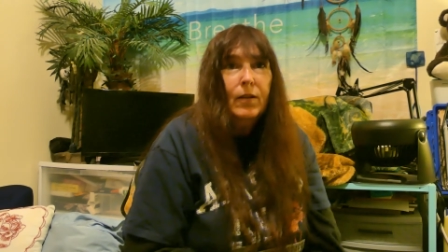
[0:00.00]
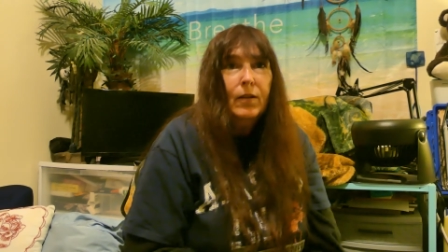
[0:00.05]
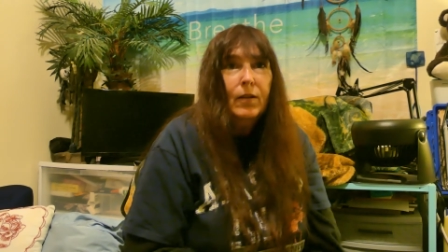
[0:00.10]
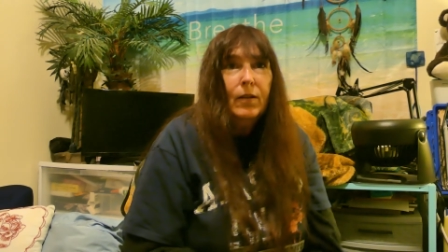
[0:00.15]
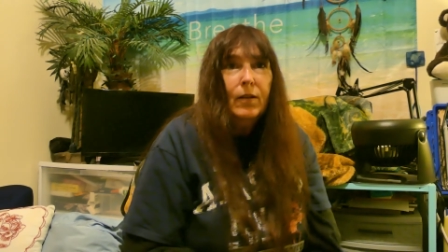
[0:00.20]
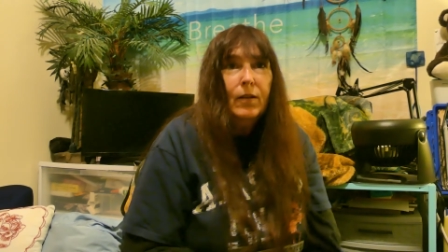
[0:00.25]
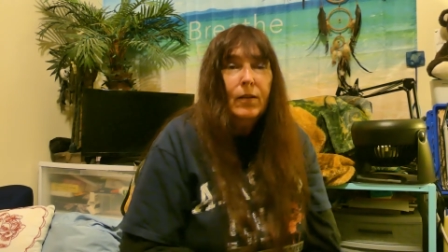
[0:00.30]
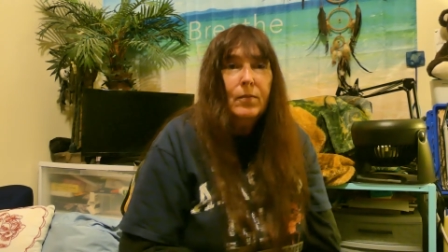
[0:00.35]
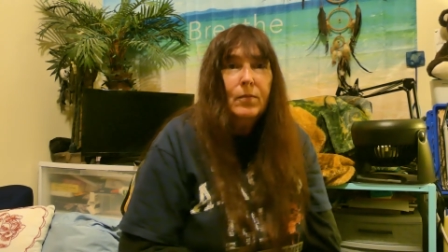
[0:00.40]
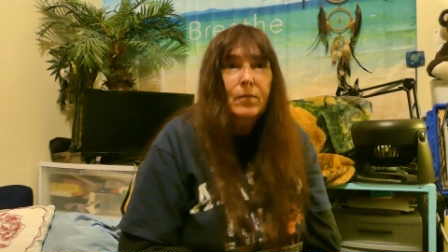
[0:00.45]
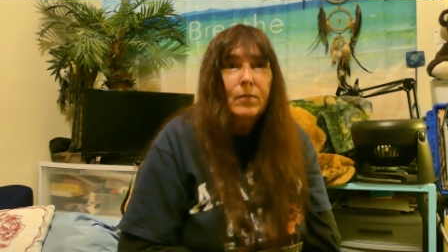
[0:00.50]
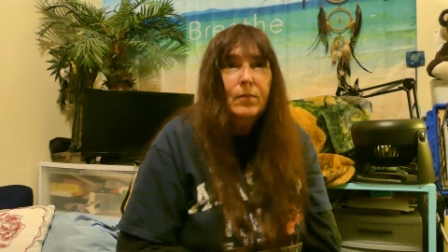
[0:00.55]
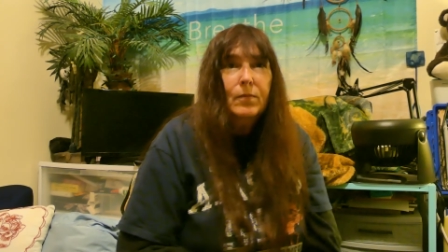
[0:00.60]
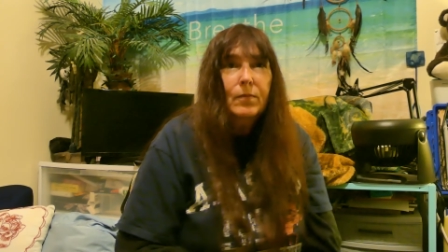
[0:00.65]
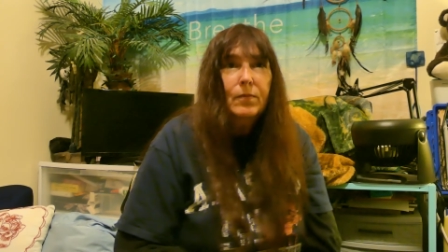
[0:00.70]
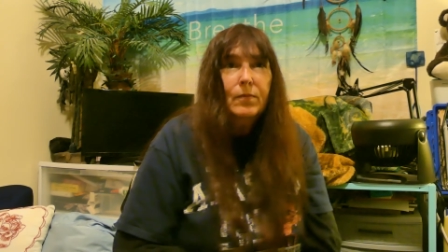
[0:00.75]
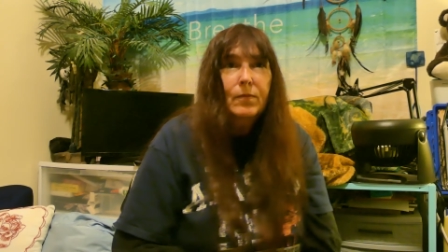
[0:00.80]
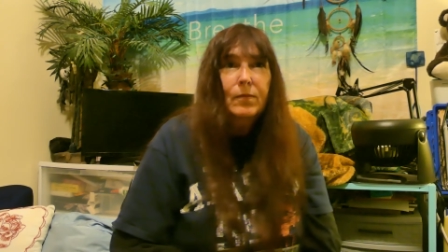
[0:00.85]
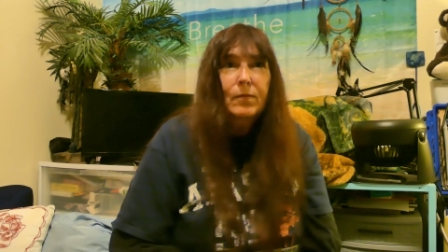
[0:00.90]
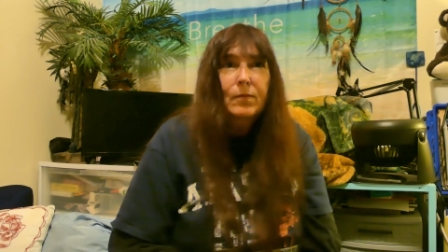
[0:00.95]
Um,
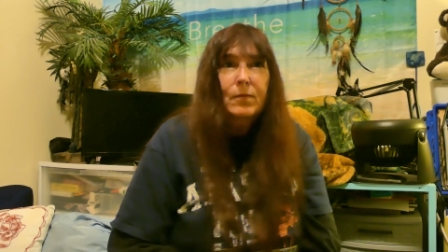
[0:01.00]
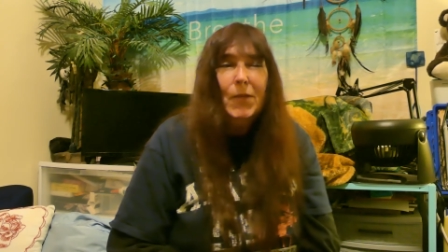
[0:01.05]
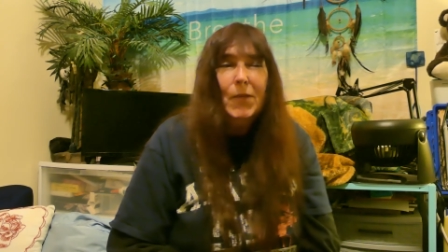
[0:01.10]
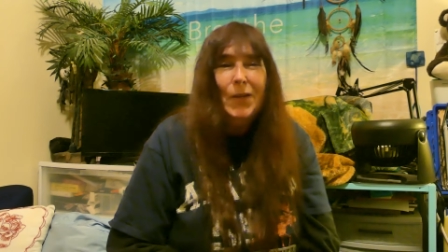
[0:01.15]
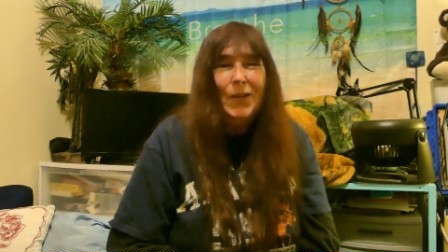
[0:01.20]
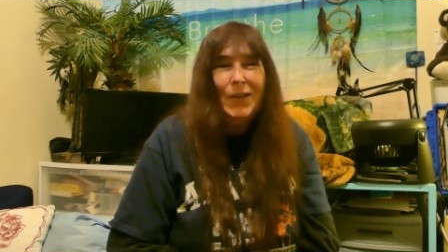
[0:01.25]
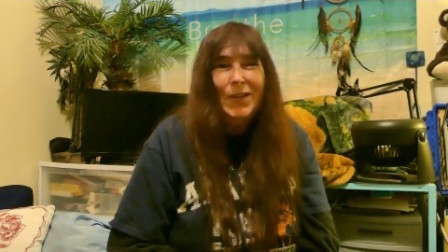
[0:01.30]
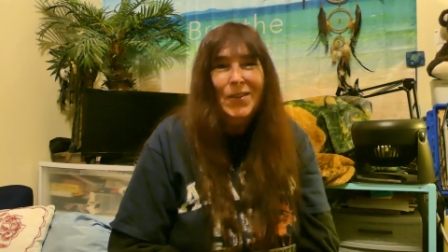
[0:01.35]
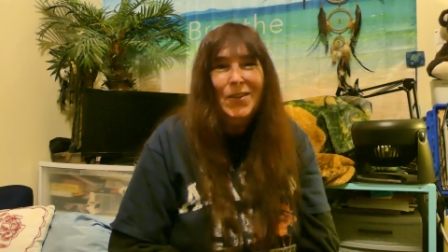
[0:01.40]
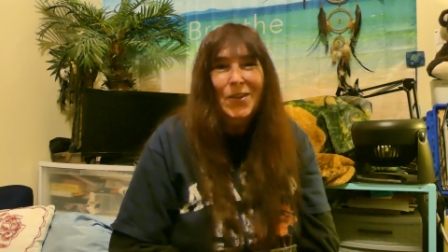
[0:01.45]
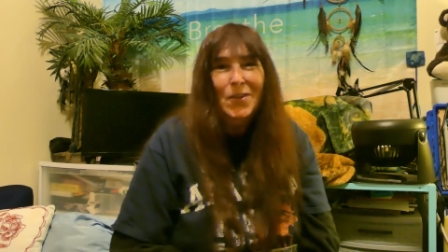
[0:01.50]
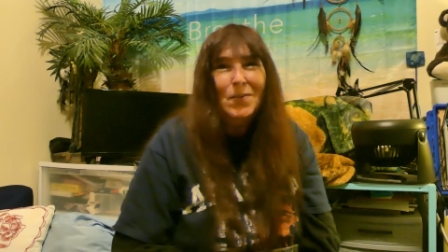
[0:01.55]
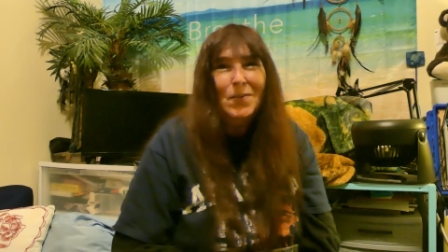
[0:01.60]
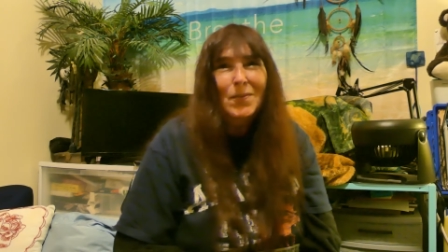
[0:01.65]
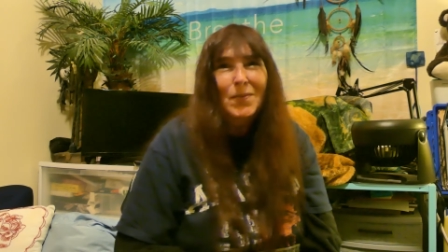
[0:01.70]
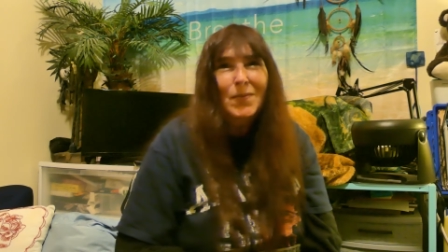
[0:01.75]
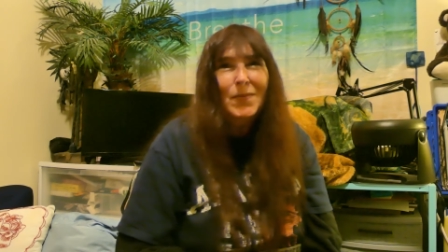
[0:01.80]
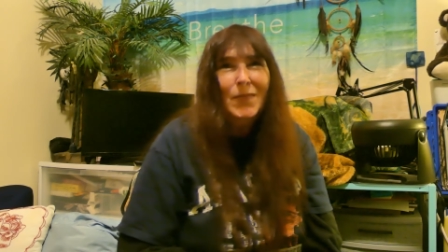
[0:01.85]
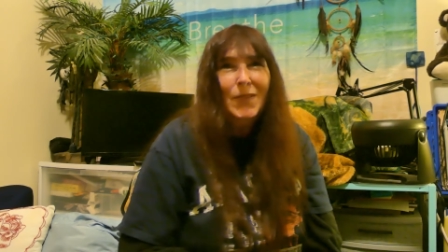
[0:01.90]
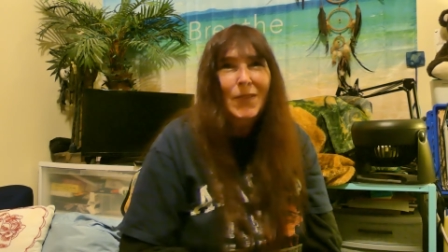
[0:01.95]
Mount Edgecumbe.
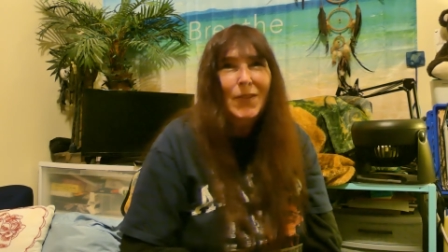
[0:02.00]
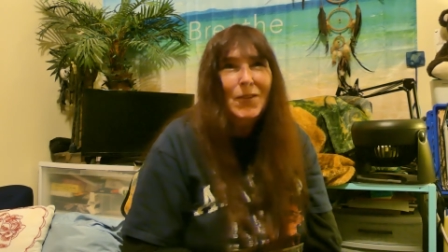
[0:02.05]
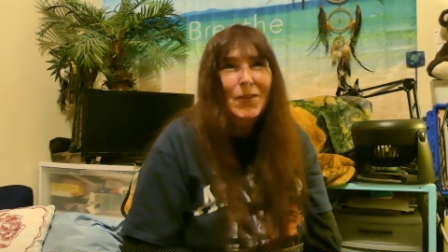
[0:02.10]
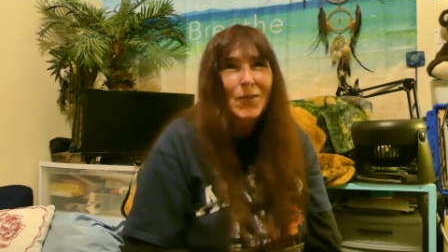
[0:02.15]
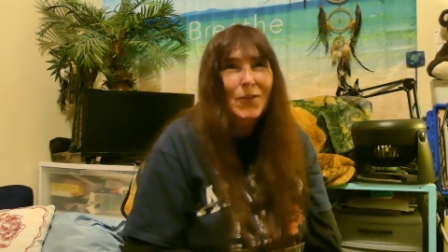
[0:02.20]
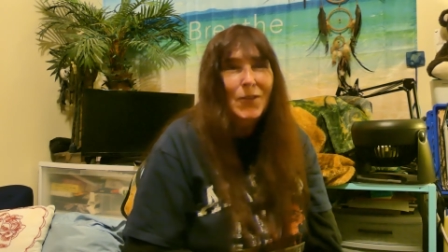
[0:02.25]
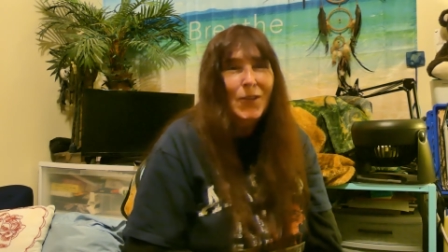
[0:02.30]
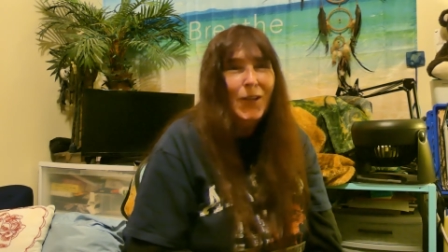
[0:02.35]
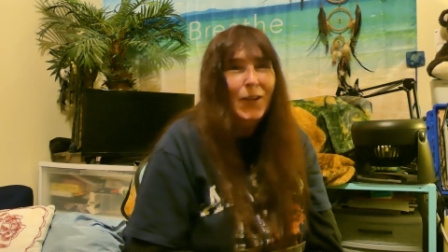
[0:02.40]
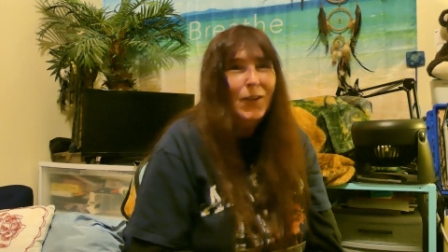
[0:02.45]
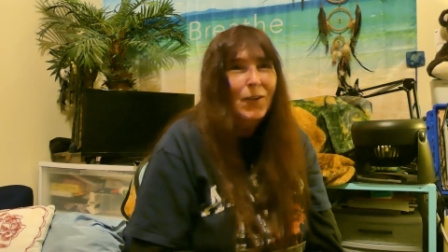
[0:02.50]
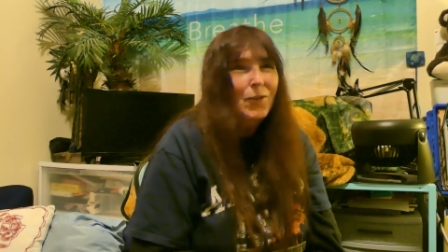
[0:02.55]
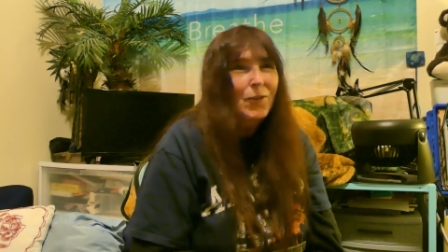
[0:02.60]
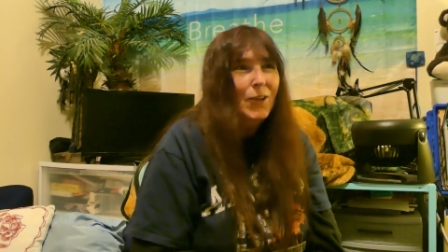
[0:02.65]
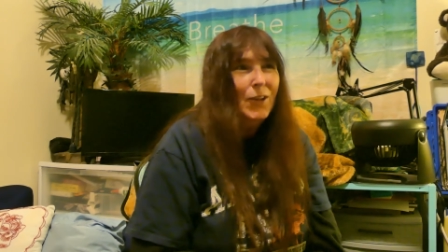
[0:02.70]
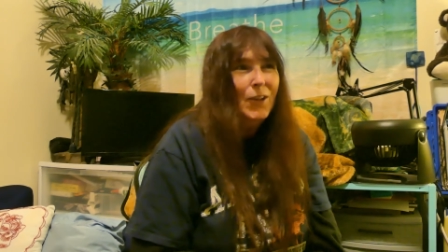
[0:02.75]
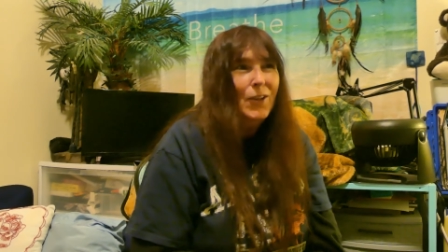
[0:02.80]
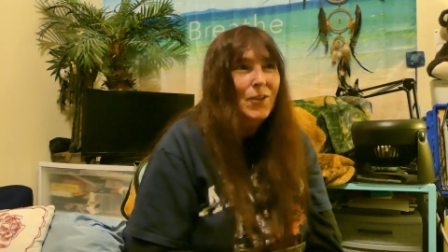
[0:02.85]
That's kind of funny.